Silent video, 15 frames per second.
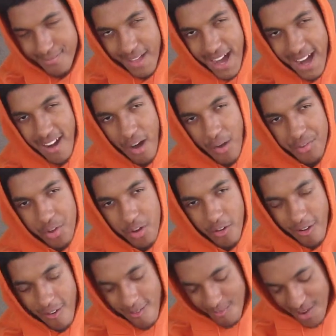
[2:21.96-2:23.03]
I also
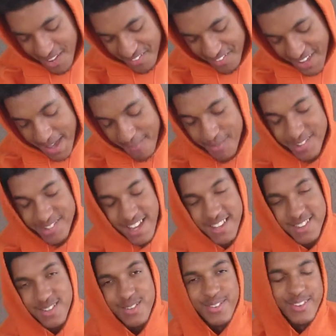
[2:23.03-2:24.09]
go by the name of
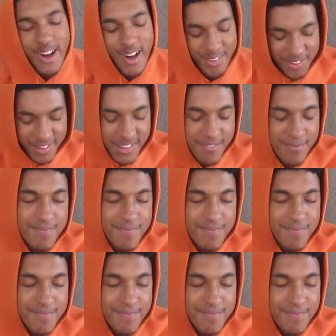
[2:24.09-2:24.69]
J2 Saucy